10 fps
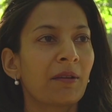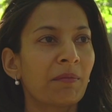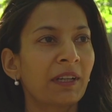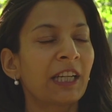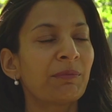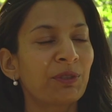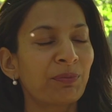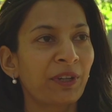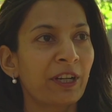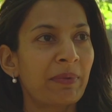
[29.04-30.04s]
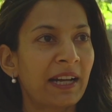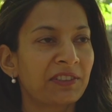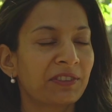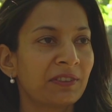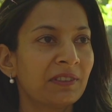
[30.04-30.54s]
My name is Priya
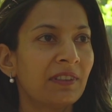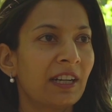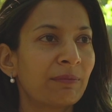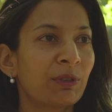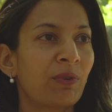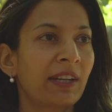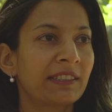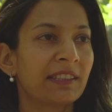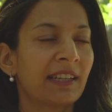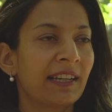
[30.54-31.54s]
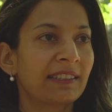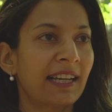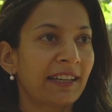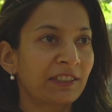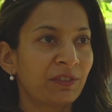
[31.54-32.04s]
Basil. I'm a writer and
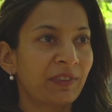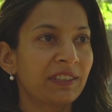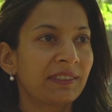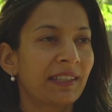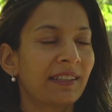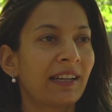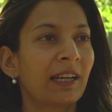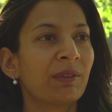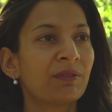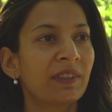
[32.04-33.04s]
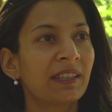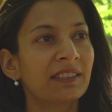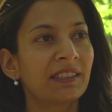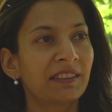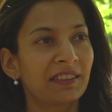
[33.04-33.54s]
activist, and I'm the
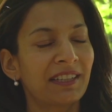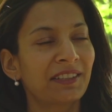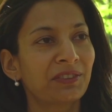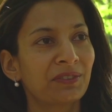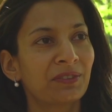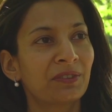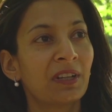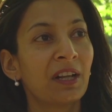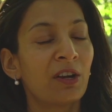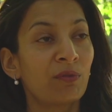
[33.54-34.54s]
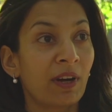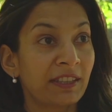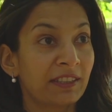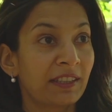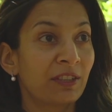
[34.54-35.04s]
first international
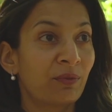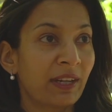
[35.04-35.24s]
writer in